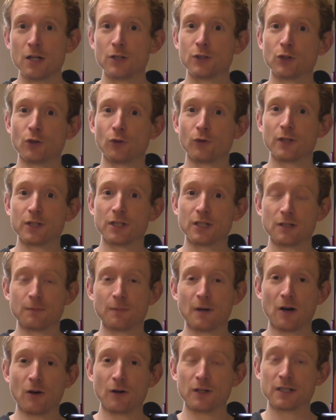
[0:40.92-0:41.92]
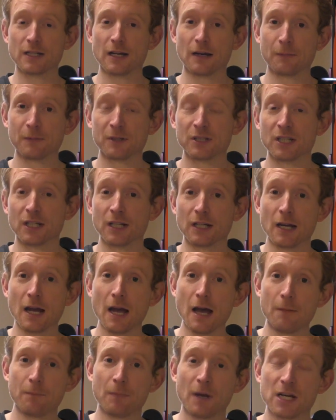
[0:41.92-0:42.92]
So this is about establishing
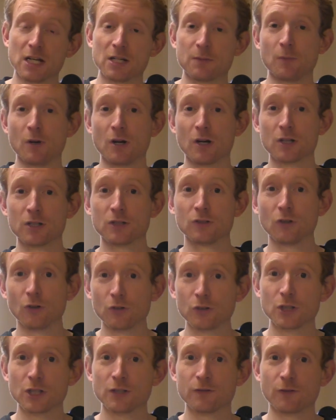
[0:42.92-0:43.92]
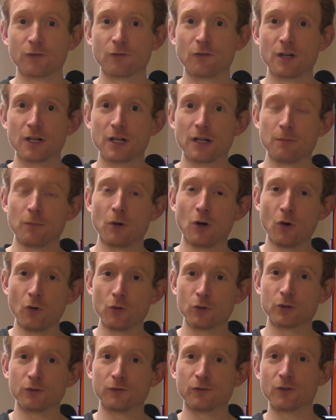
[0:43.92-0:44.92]
benchmarks not just for running but
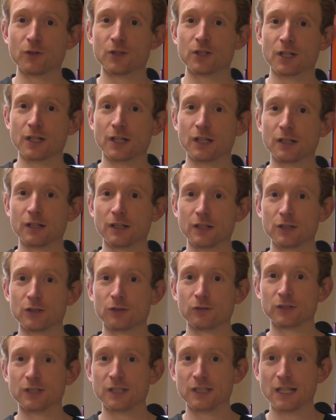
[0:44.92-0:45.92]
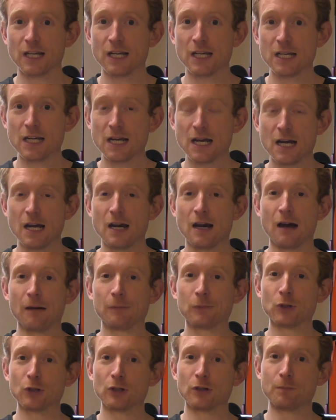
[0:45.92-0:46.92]
also for cycling. So today
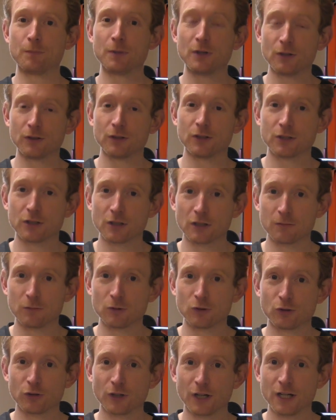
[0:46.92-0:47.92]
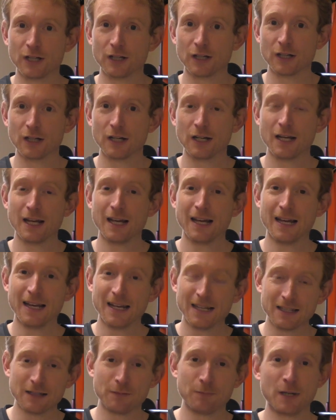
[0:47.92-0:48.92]
I'm going to be on the turbo trainer
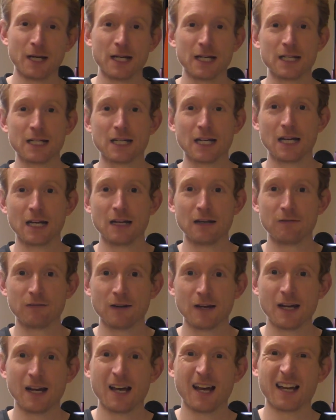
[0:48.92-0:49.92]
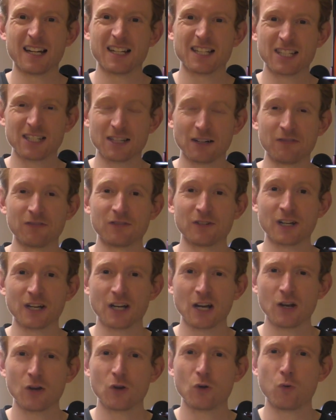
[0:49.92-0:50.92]
in the pain cave and
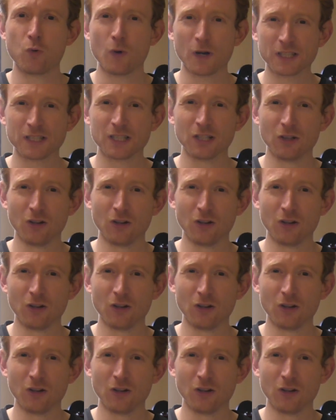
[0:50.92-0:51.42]
suffering quite a